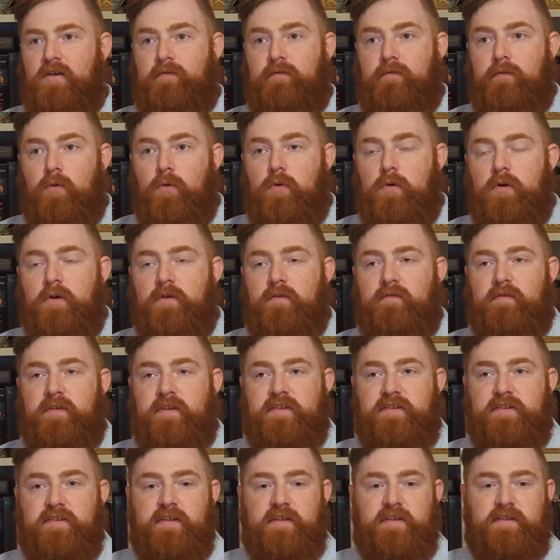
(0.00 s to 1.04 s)
for
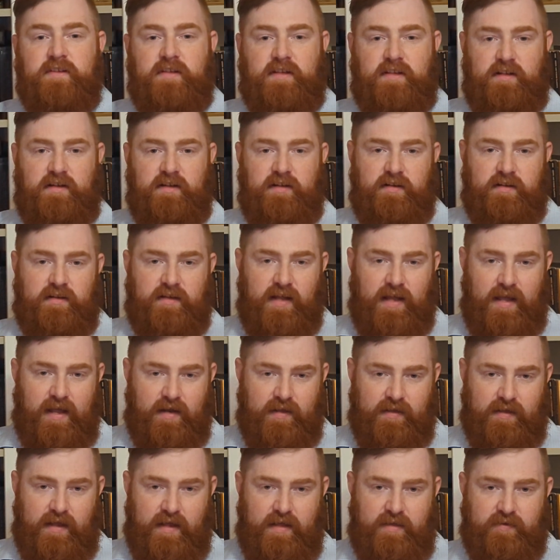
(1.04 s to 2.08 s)
physicists to
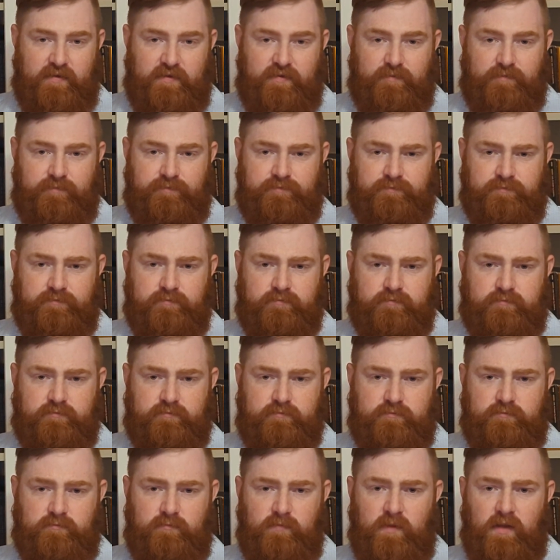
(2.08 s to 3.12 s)
analyze.
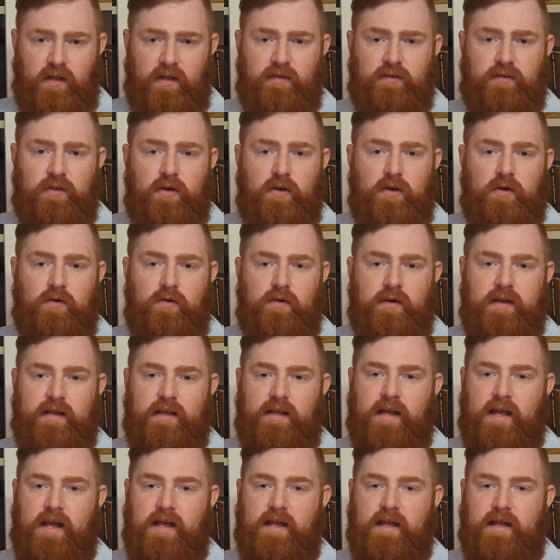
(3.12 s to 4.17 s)
So
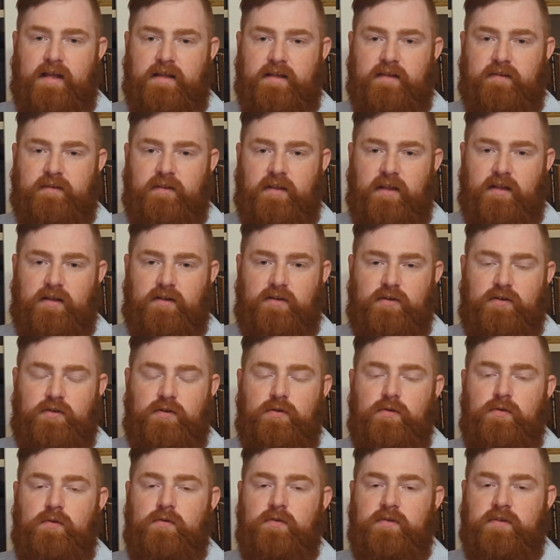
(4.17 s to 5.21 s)
it has a
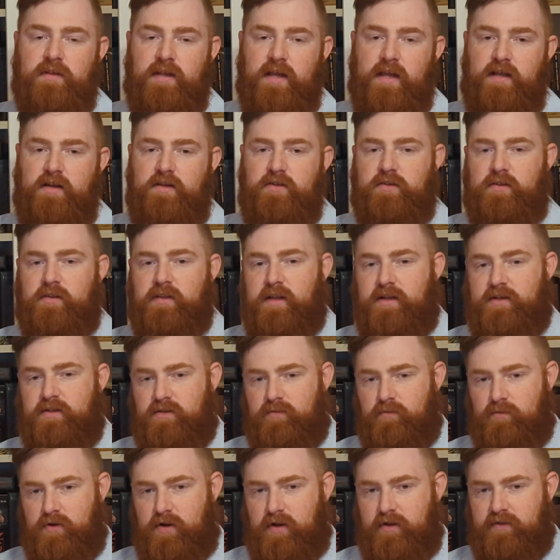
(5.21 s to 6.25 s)
two-stage
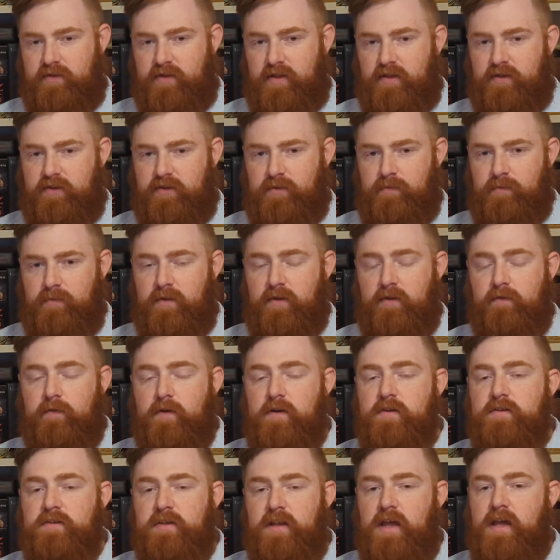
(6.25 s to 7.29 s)
selection process. The
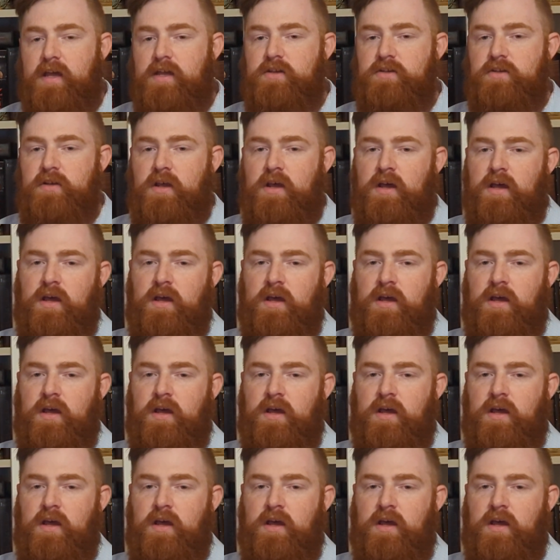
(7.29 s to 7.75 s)
first stage,